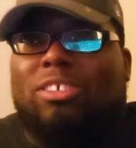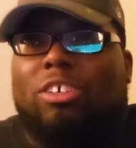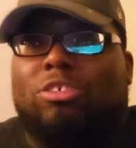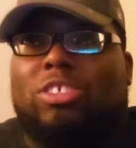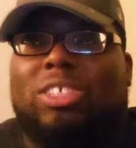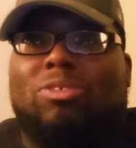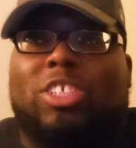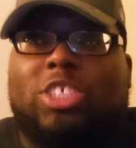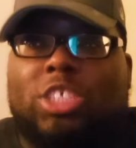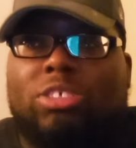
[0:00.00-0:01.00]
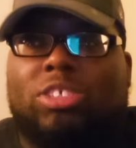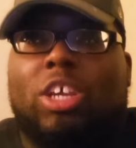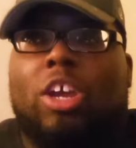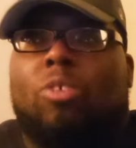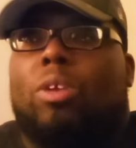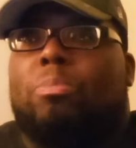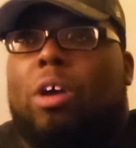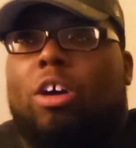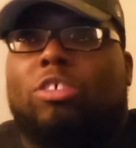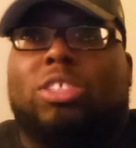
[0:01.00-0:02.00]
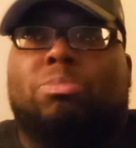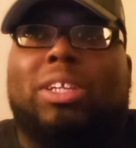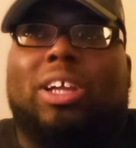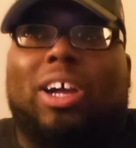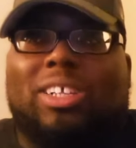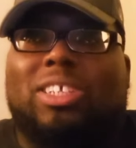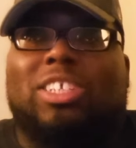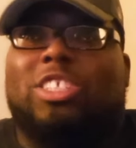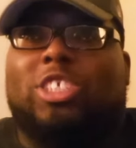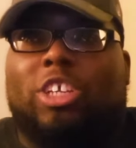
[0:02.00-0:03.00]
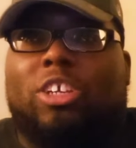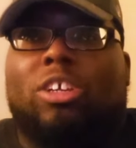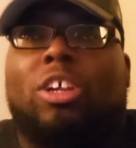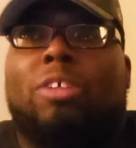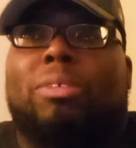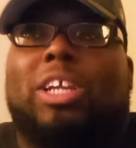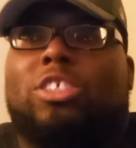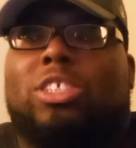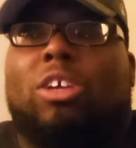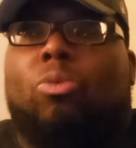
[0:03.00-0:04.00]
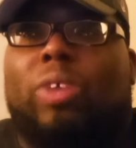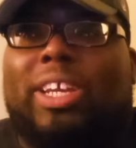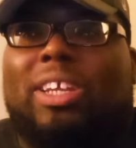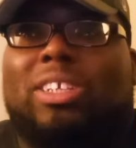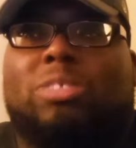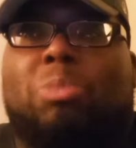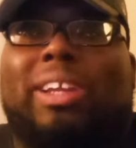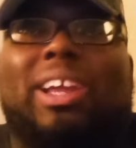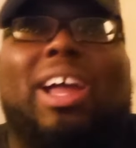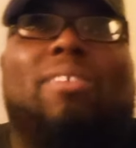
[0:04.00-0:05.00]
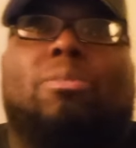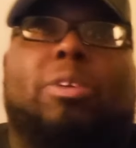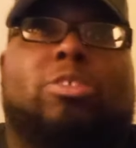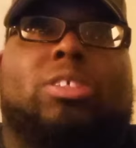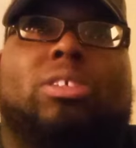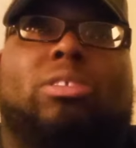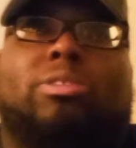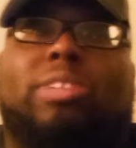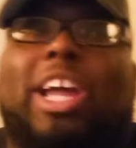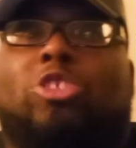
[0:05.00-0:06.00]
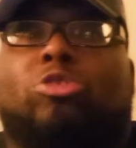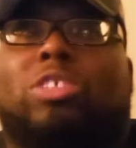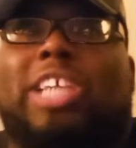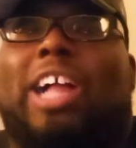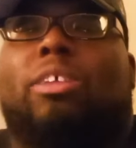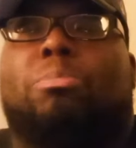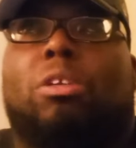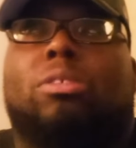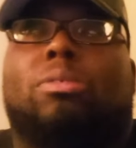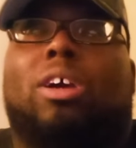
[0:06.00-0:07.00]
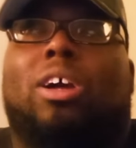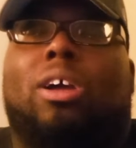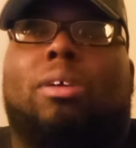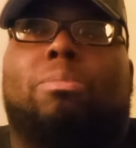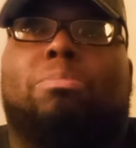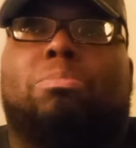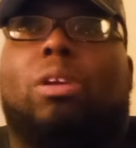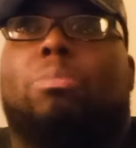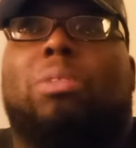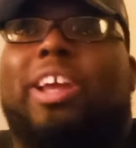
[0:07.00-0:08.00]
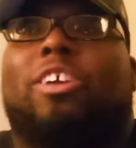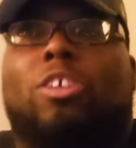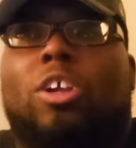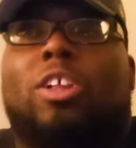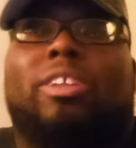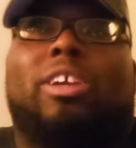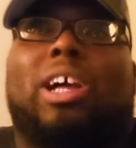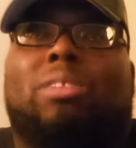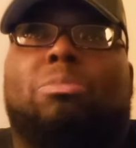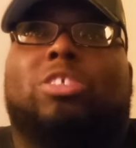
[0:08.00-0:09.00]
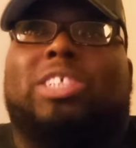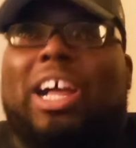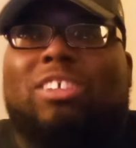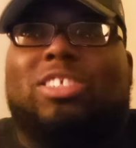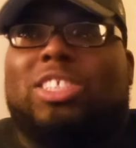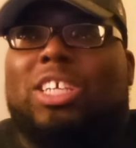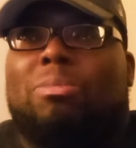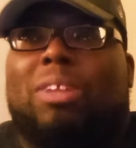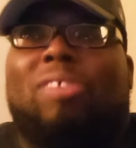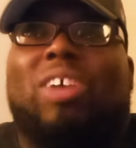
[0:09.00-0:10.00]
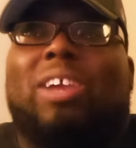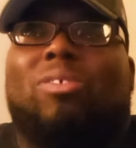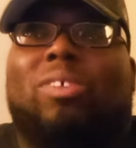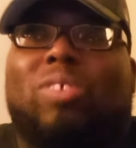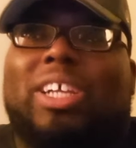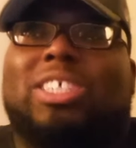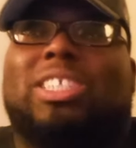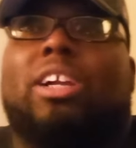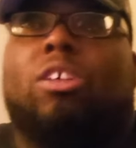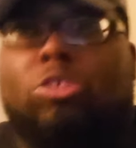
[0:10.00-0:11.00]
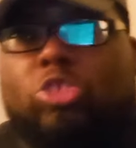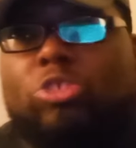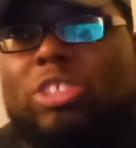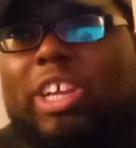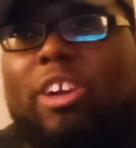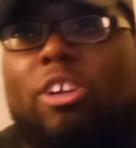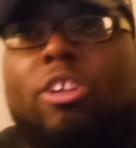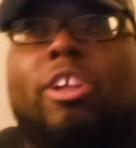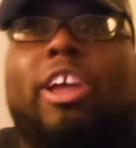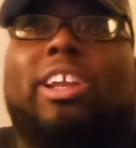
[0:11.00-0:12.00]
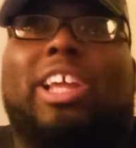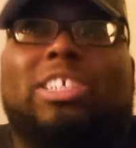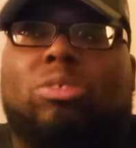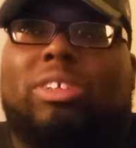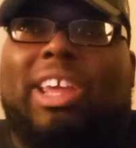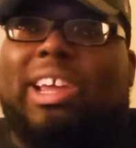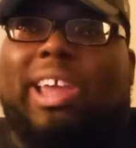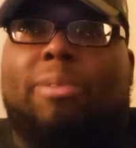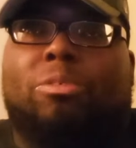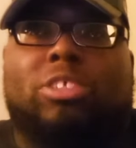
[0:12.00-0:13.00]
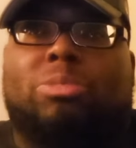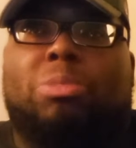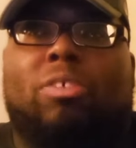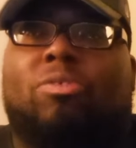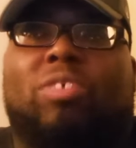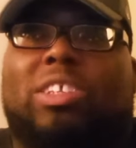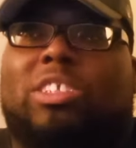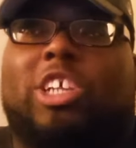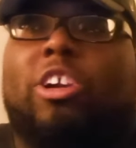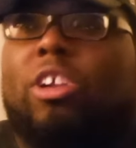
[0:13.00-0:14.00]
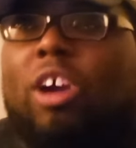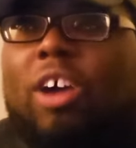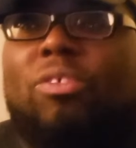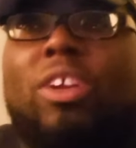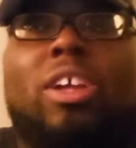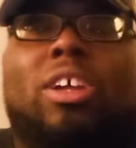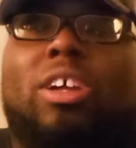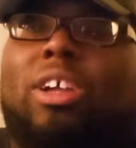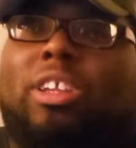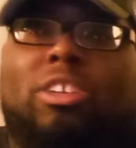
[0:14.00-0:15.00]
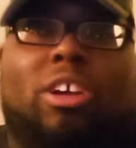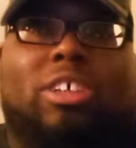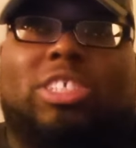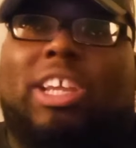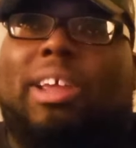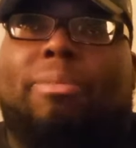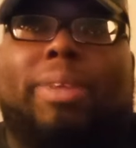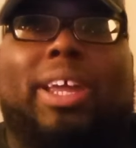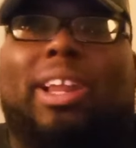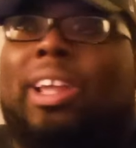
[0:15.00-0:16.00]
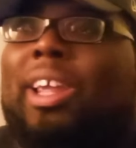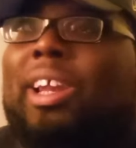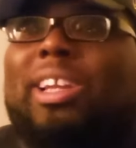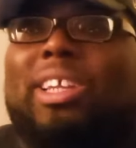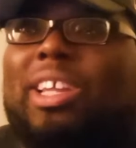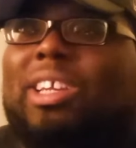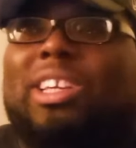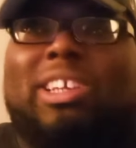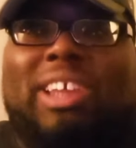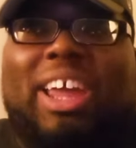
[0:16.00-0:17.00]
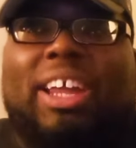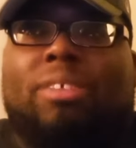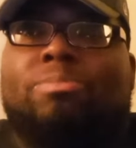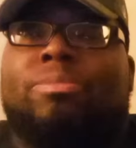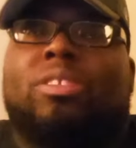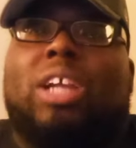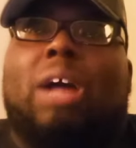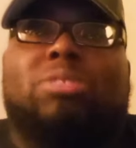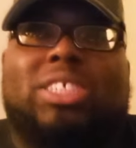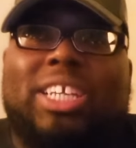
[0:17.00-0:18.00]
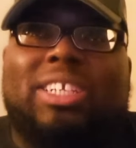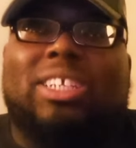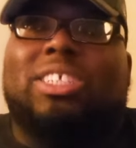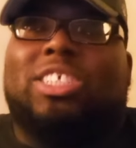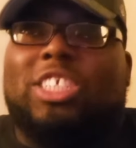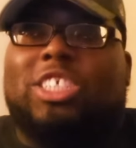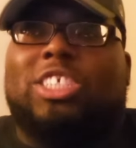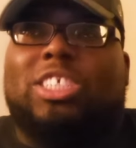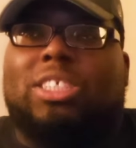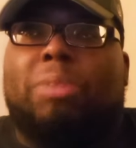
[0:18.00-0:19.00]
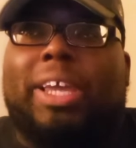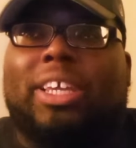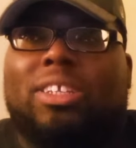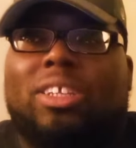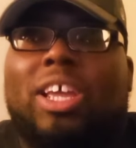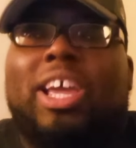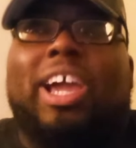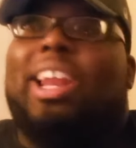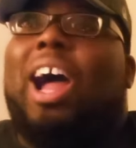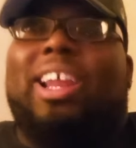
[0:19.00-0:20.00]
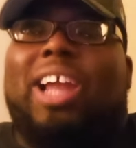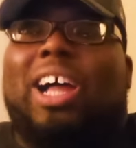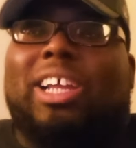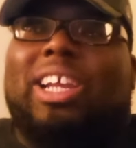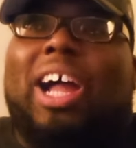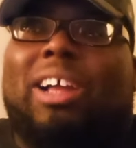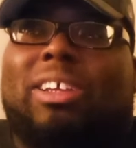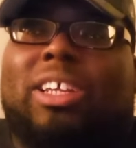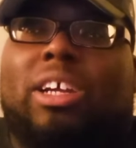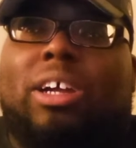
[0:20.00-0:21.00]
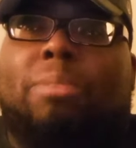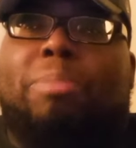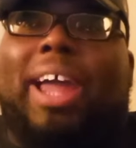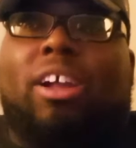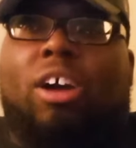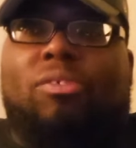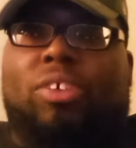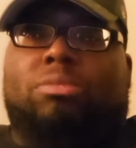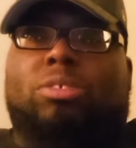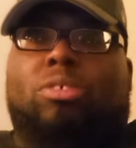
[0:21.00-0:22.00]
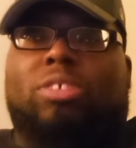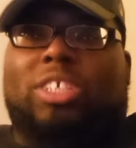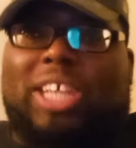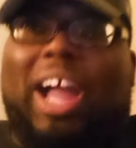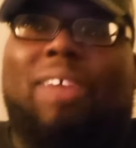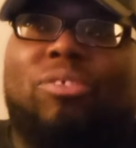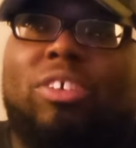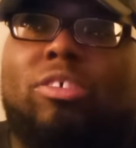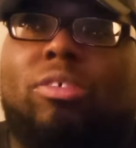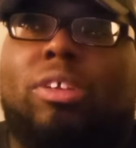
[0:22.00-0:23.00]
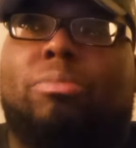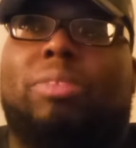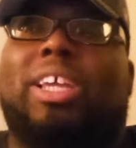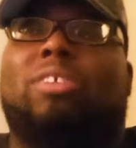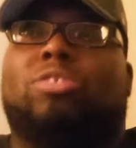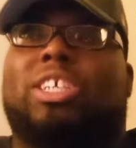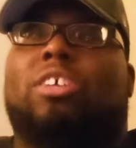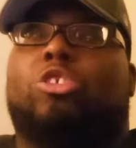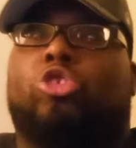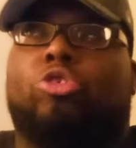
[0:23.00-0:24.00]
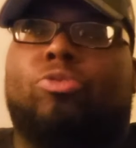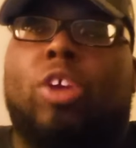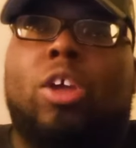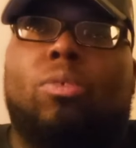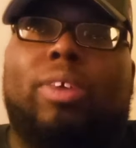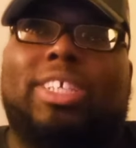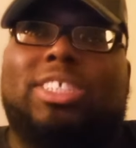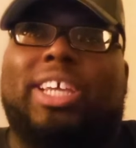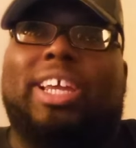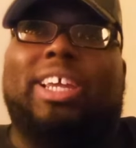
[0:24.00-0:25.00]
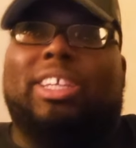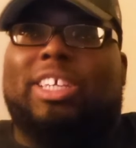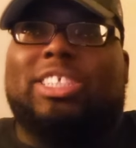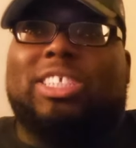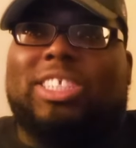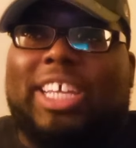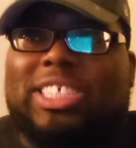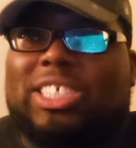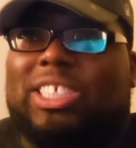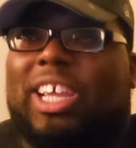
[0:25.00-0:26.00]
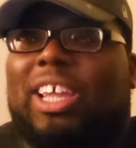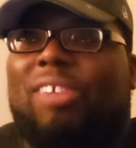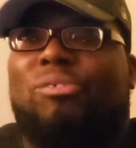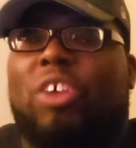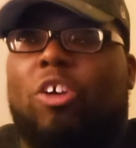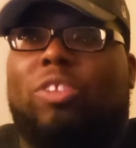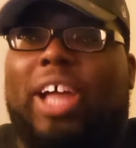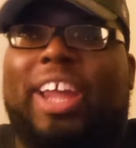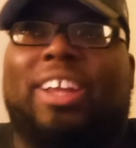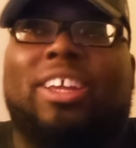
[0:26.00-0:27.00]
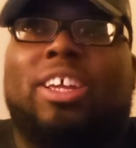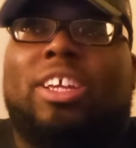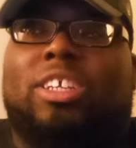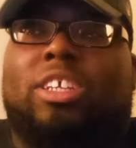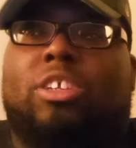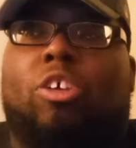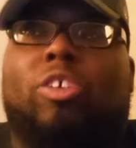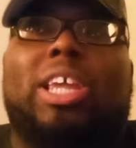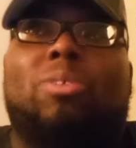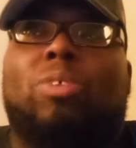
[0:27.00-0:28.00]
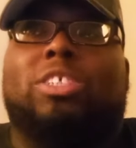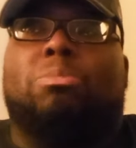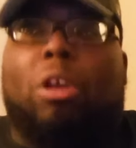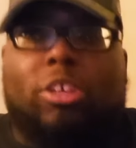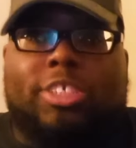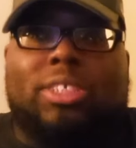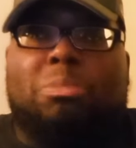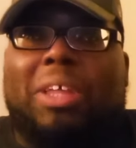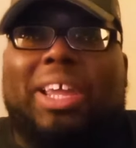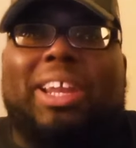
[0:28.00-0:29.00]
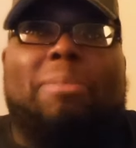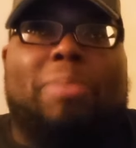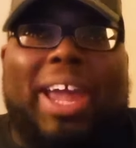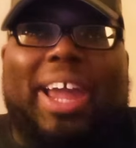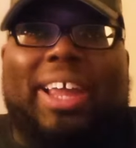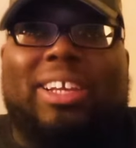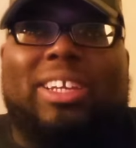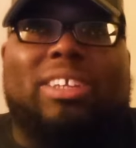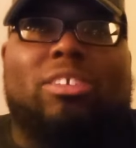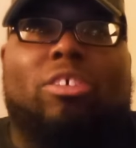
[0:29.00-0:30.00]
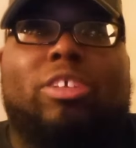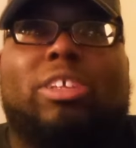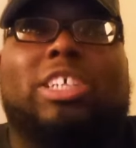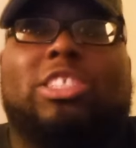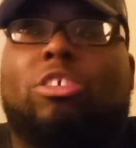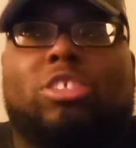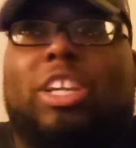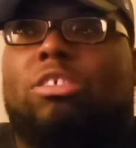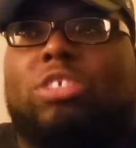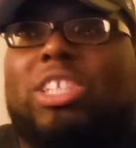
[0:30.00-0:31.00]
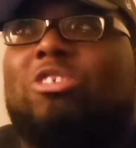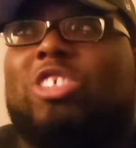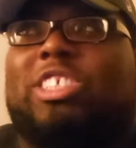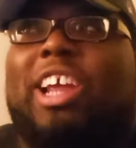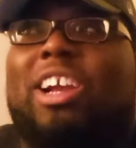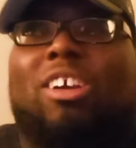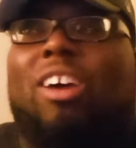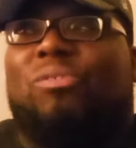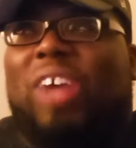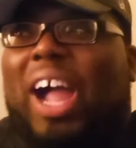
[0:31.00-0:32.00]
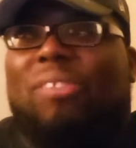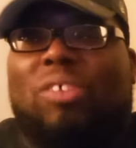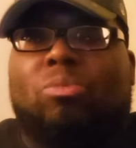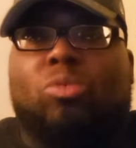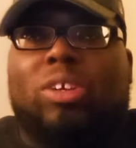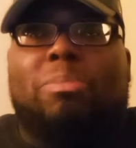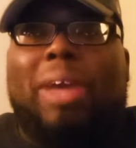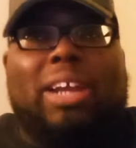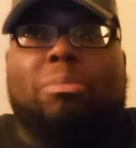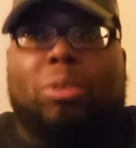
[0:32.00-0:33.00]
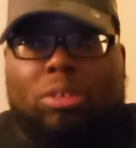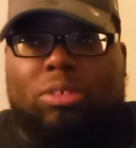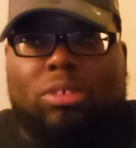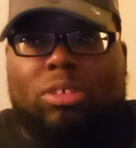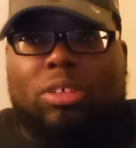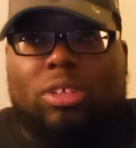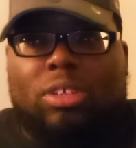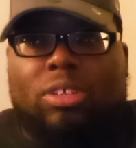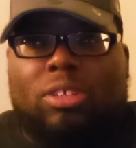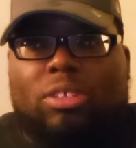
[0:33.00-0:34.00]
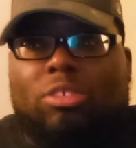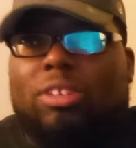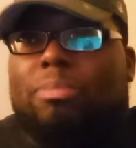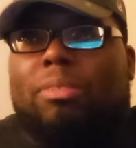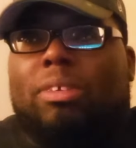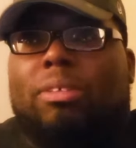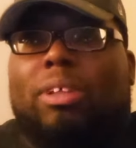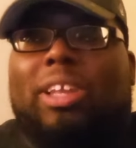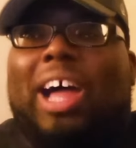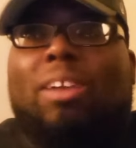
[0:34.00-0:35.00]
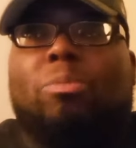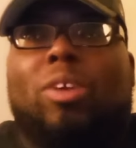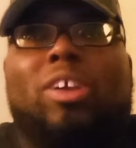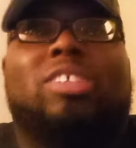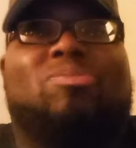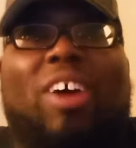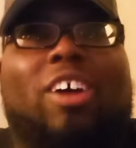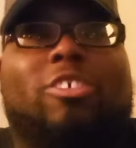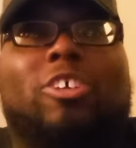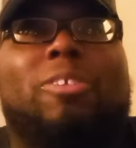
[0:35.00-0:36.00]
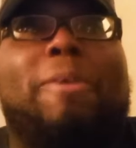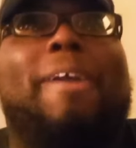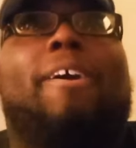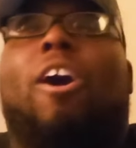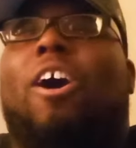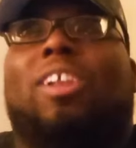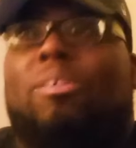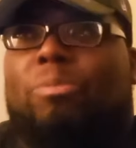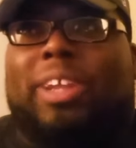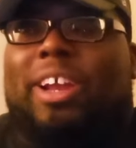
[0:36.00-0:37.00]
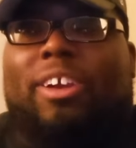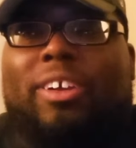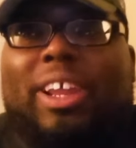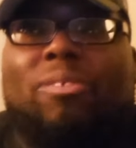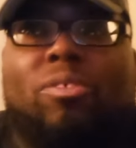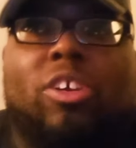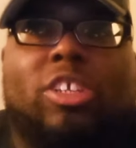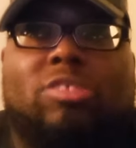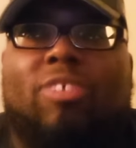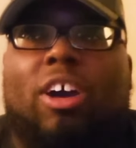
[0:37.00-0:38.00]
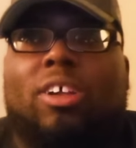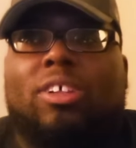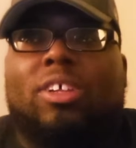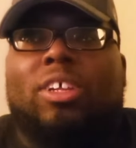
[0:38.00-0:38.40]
You know, you see what the Chiefs where Mahomes has been ugly this year, but they're still winning despite not having the most natural talent per uh, per player. They're not the most talented team, but they found a way to win because that culture is there. And that's what Dan Campbell was built for Jared Goff. You know what I'm saying, man? Uh, and at the end of the day, I'm seeing the decisions he's making. And I not not uh, back Goff up too on this. I feel him that he was telling the truth when he said against the Texans that he felt like you know, he wasn't personally playing that bad. You know, because those interceptions, down there, all five of them were debatable. You can a lot of them were his fault. You can debate all of them down there that were his fault.